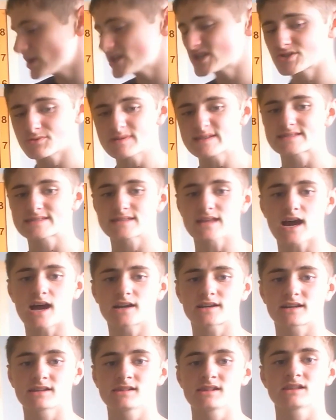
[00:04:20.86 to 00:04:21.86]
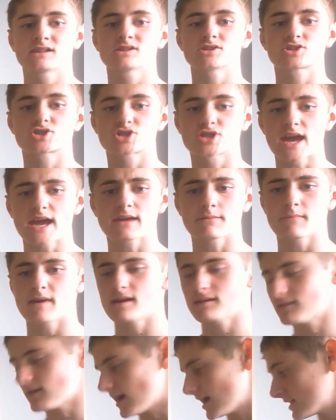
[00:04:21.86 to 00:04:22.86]
we start a little checkmate
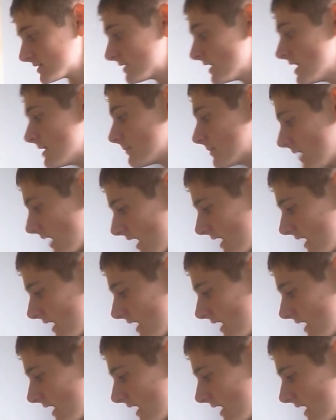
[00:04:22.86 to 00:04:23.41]
hunt behind the